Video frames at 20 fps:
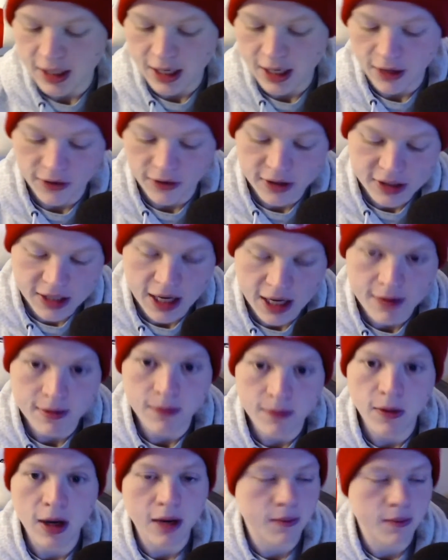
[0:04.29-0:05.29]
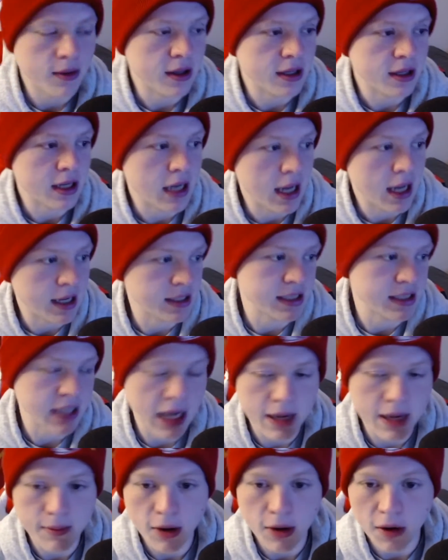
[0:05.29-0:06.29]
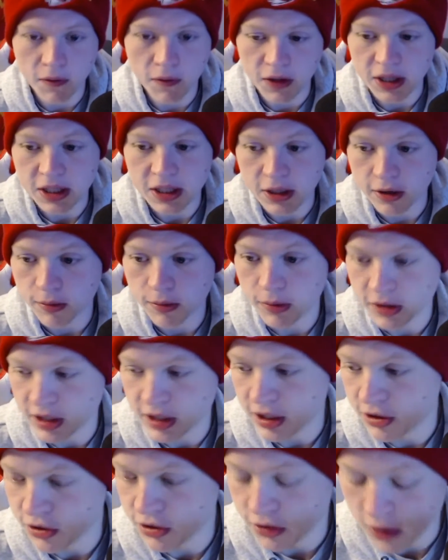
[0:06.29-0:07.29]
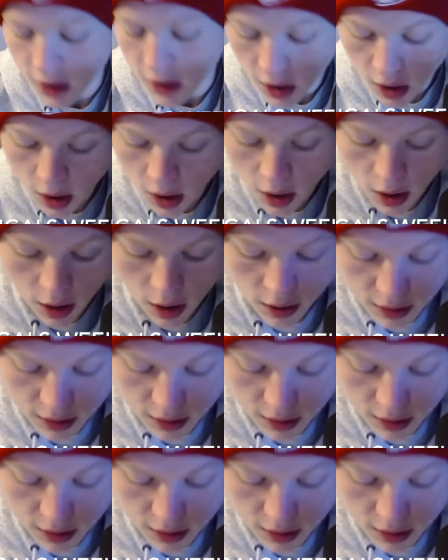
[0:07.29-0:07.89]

Now, this game, in my opinion, has Game of the Year potential. The